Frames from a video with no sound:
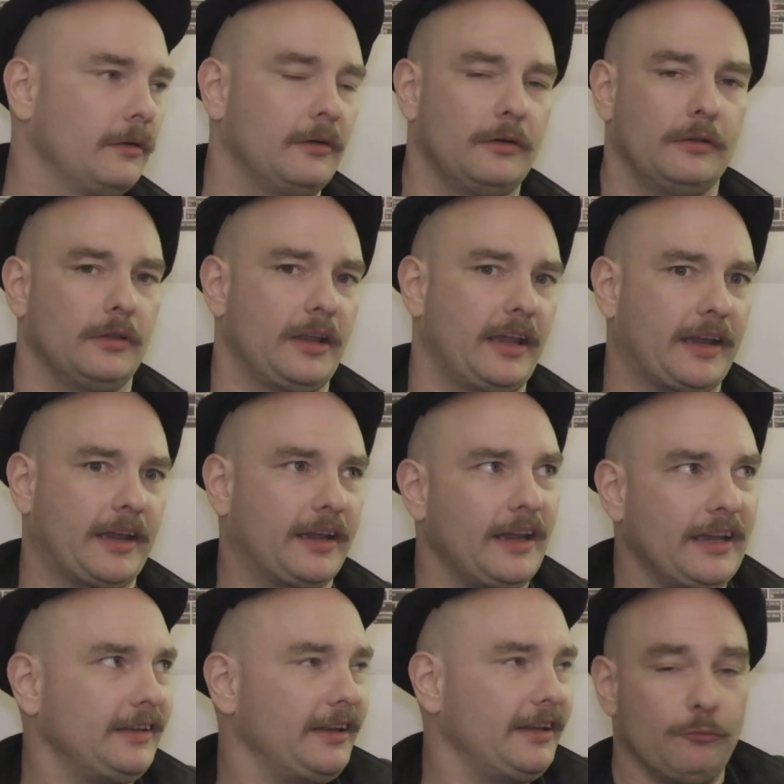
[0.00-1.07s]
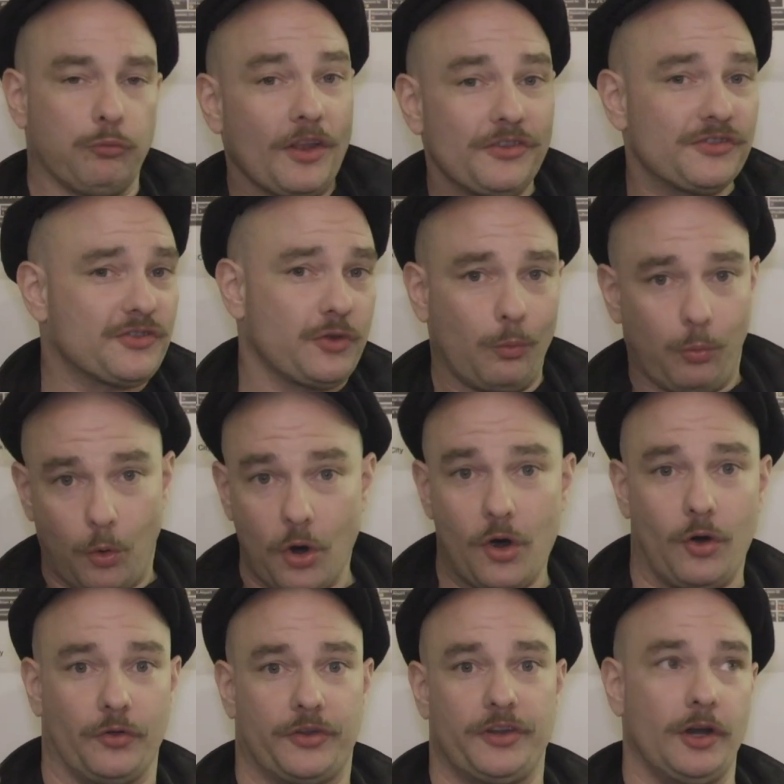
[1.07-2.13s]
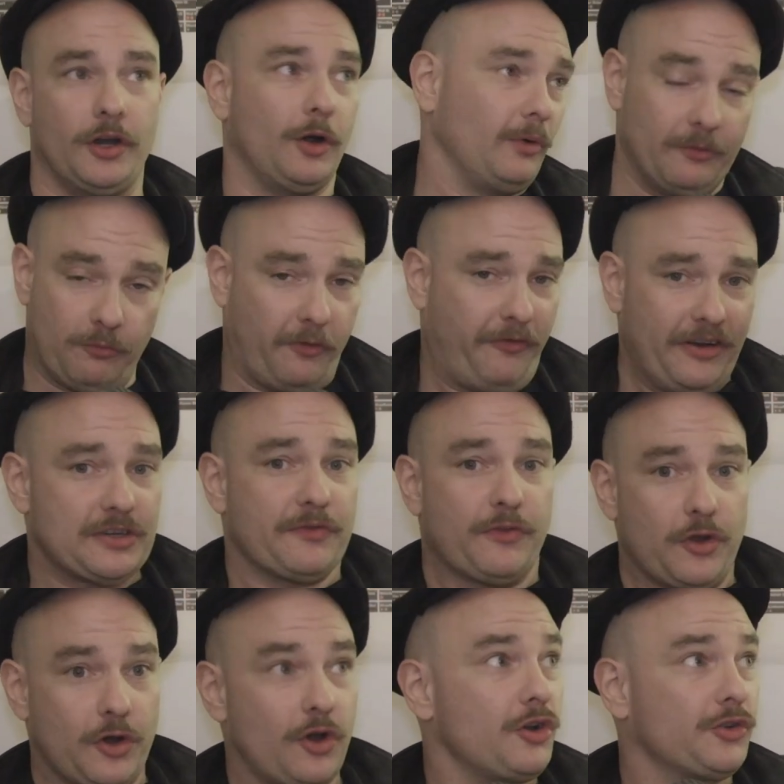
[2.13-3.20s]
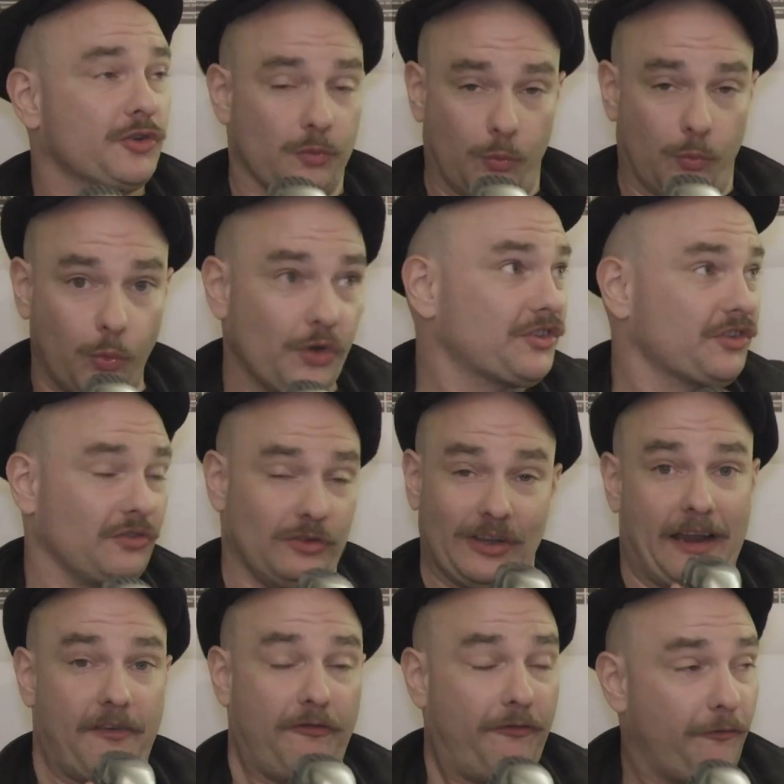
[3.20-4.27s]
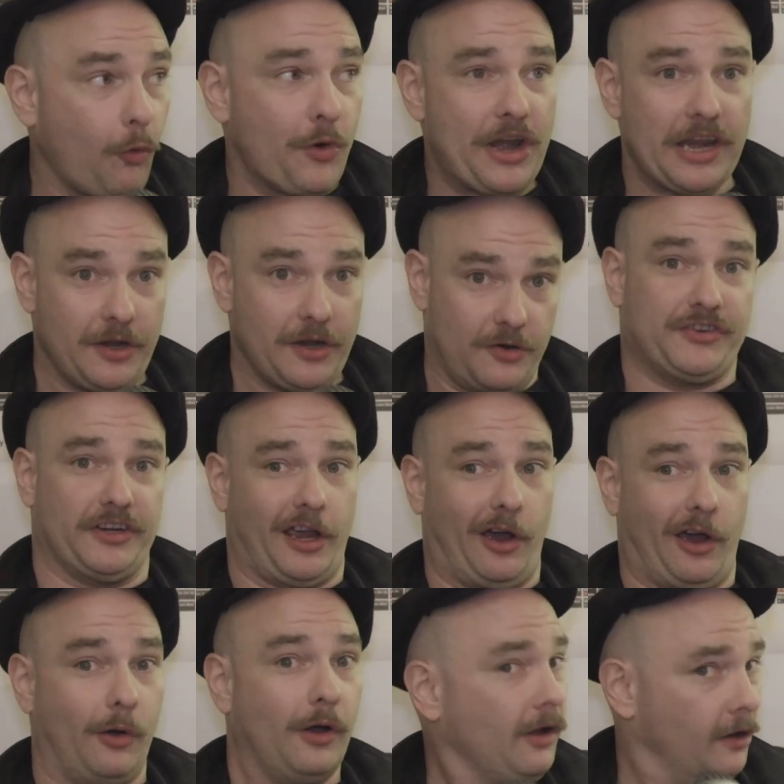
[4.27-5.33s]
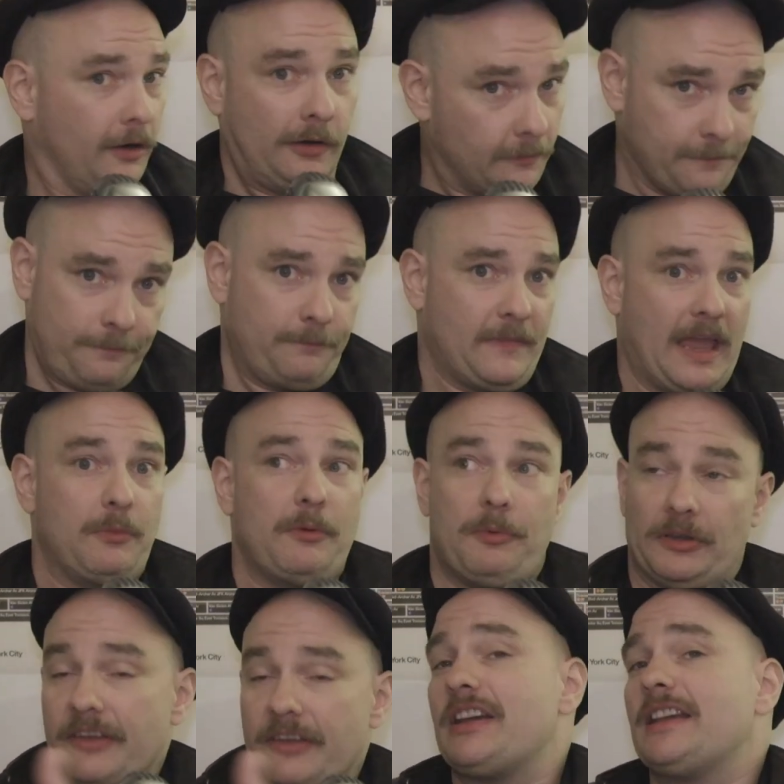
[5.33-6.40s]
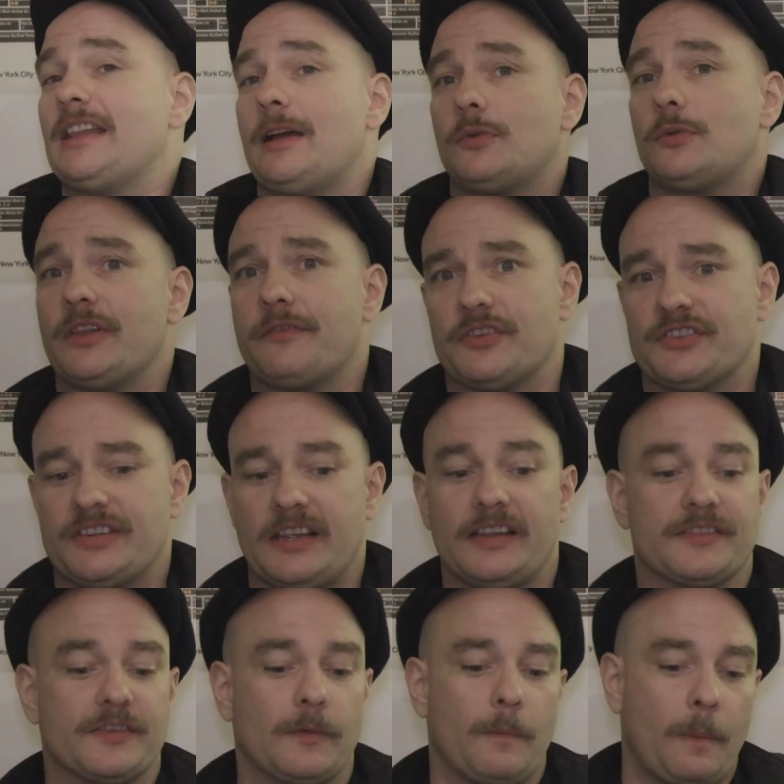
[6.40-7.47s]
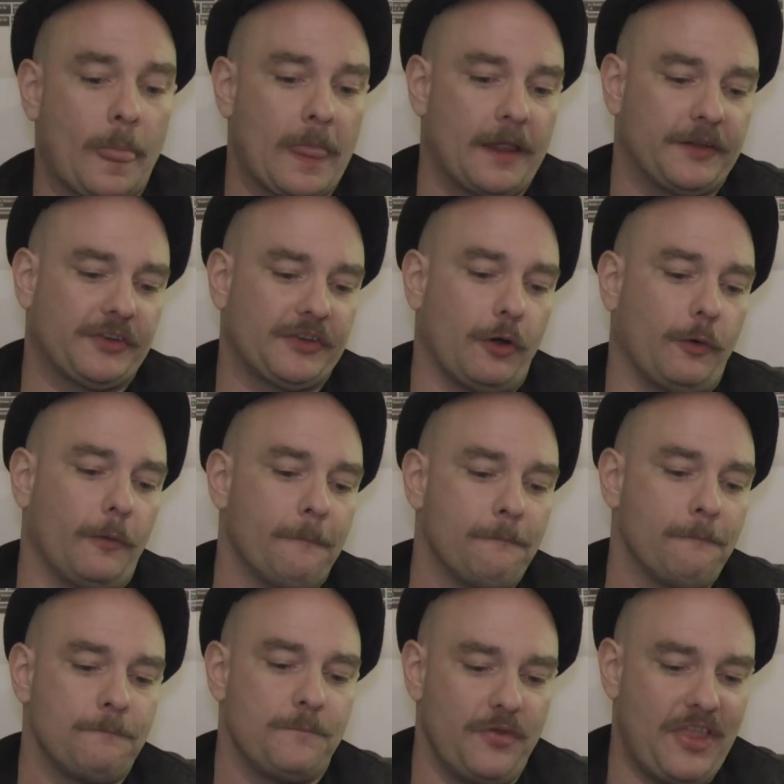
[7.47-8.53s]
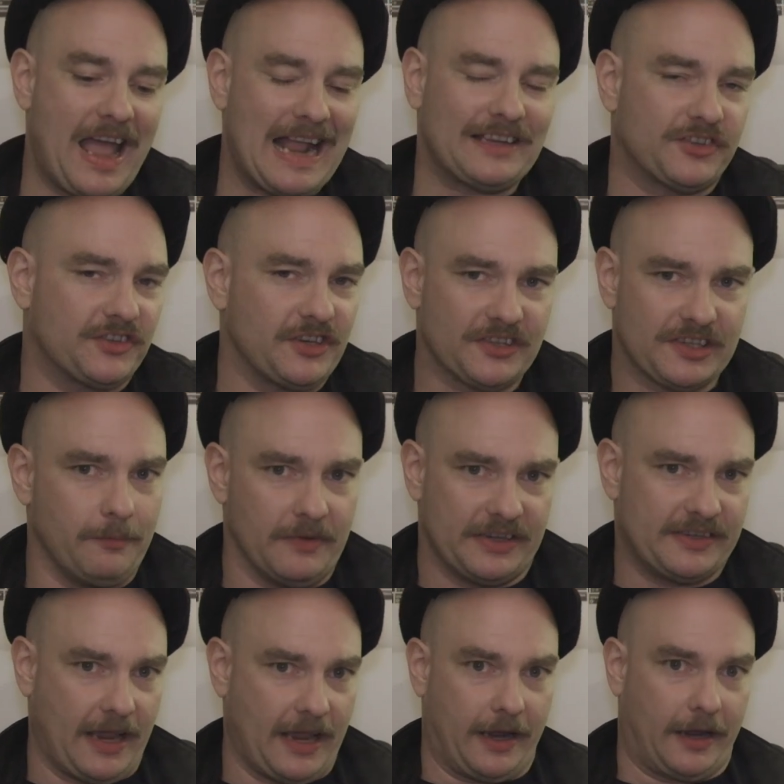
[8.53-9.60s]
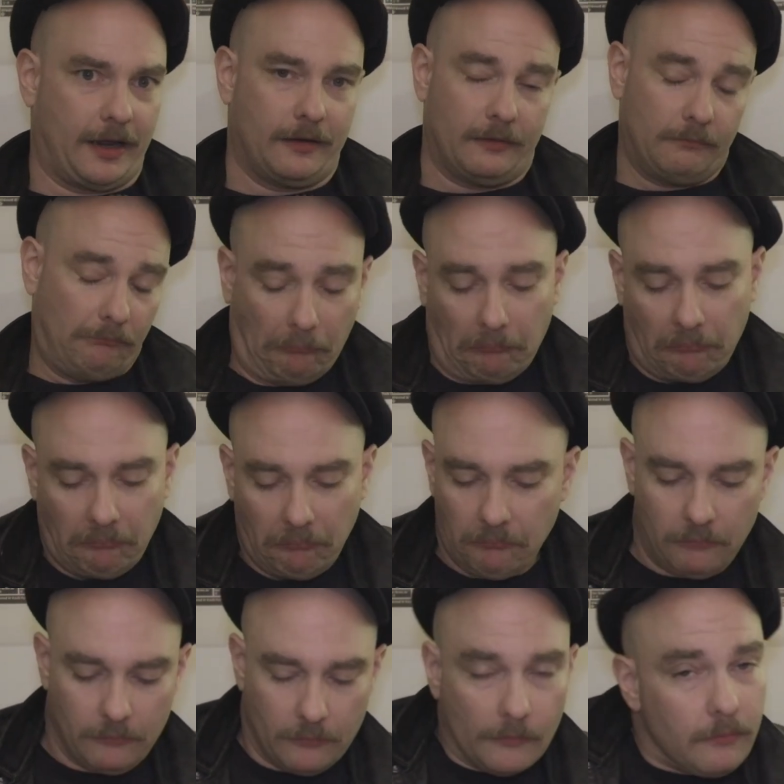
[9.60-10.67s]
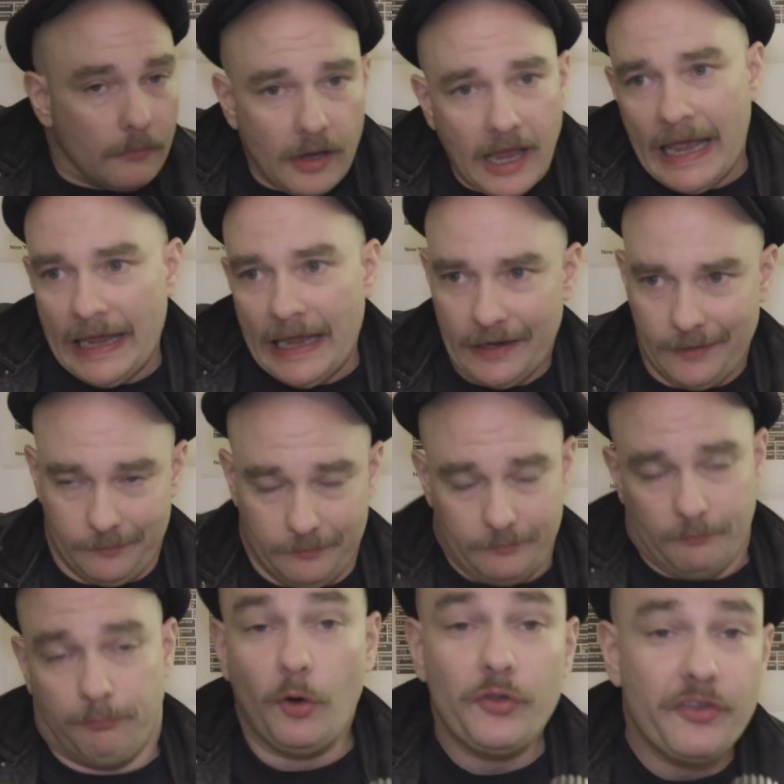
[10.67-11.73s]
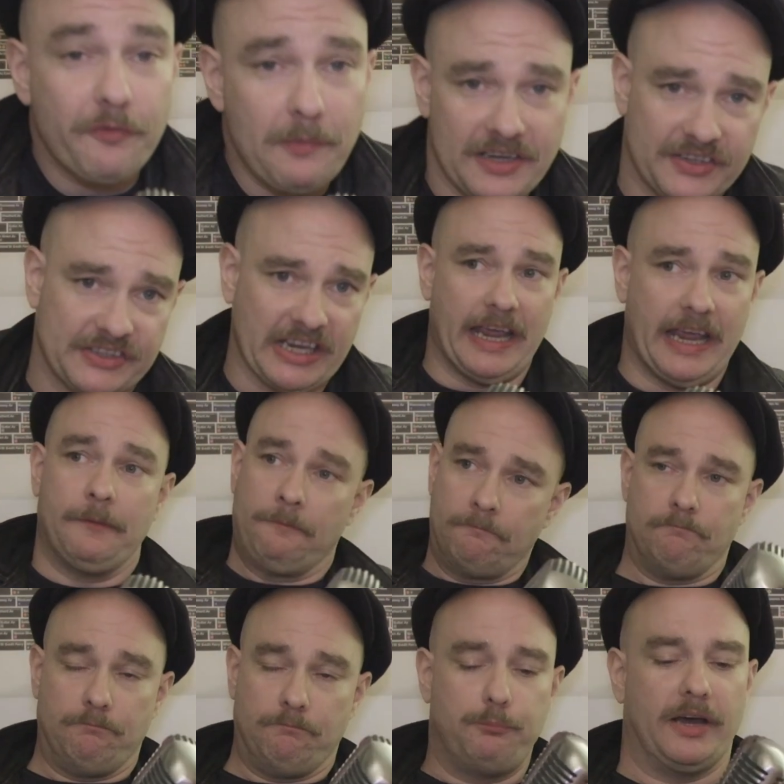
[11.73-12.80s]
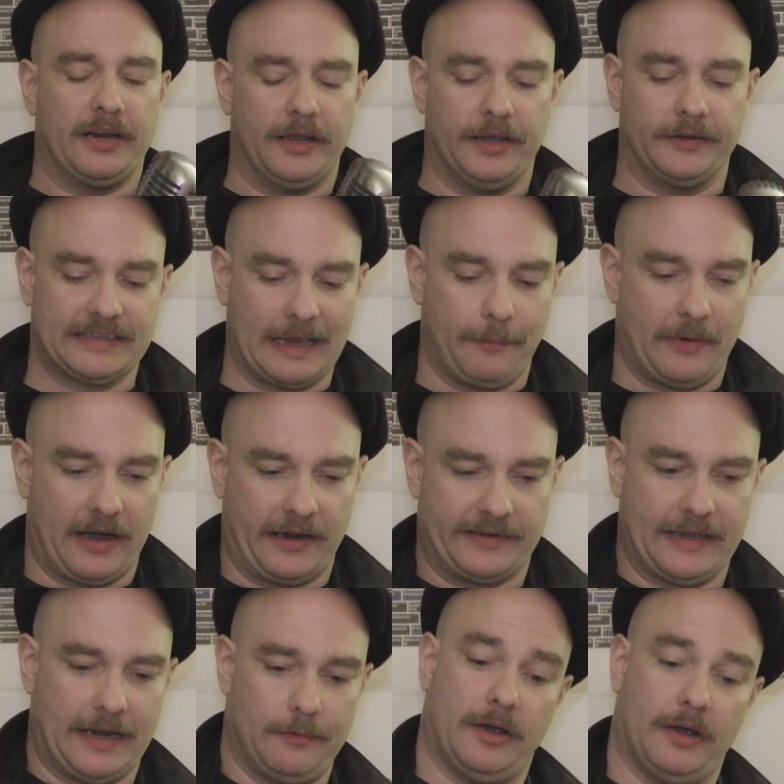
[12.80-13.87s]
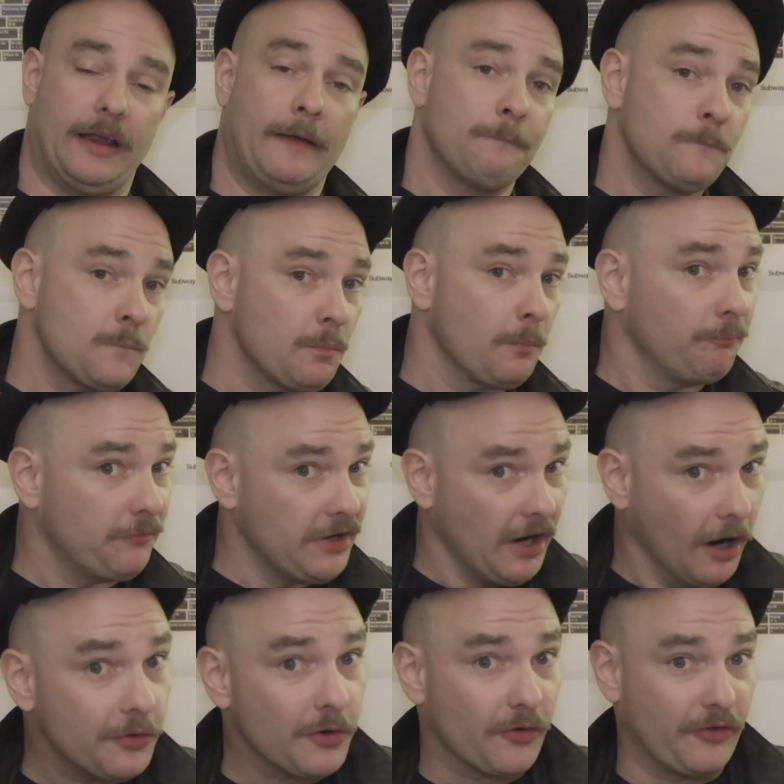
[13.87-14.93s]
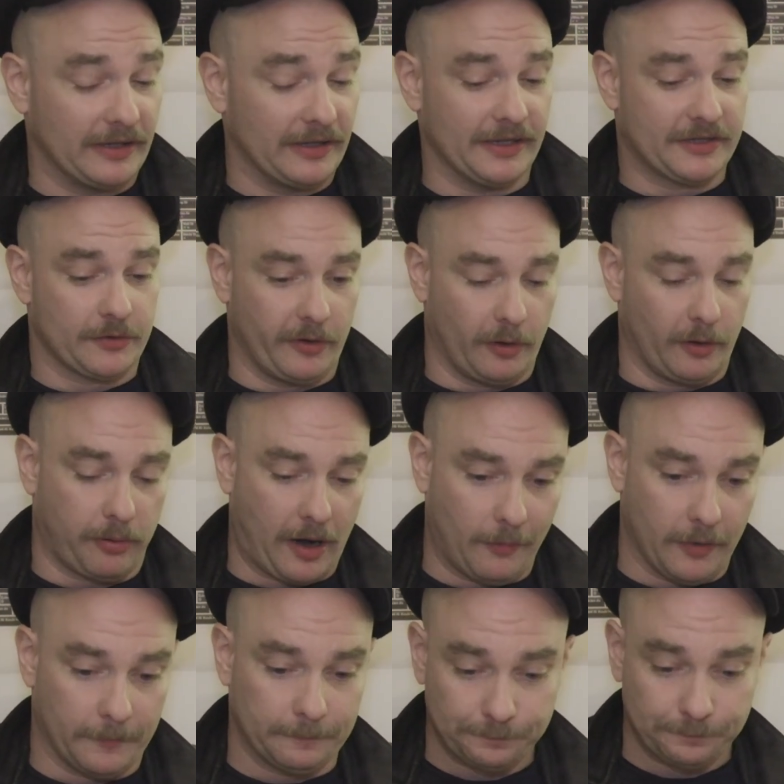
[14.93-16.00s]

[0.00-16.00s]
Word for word: Like, it, it runs the world, you know? It, Revenge of the Nerds was like 40 years ago, and we've been living in that world ever since. So that's just a mistake. And bold of me to say, but a statement I stand by. The other thing that's a real problem